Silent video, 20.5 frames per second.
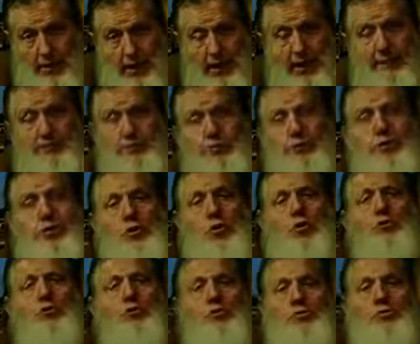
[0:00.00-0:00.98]
And if you
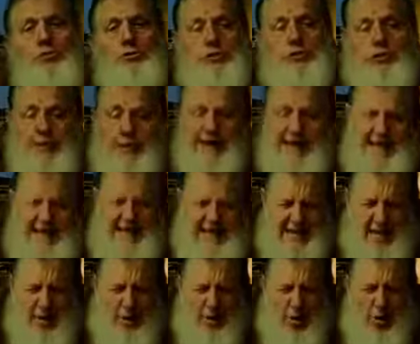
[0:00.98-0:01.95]
go to the,
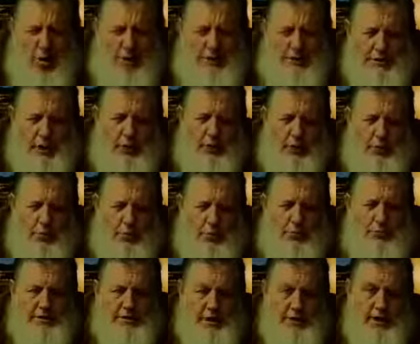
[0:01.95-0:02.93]
any hotel or
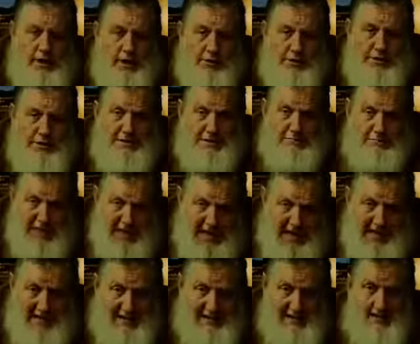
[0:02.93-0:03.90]
motel on this
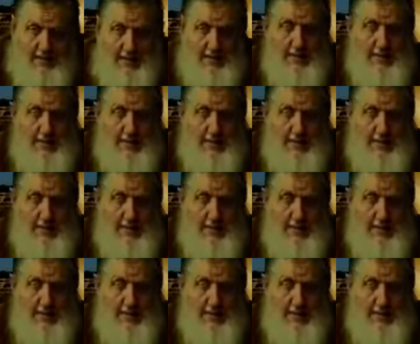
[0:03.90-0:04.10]
planet,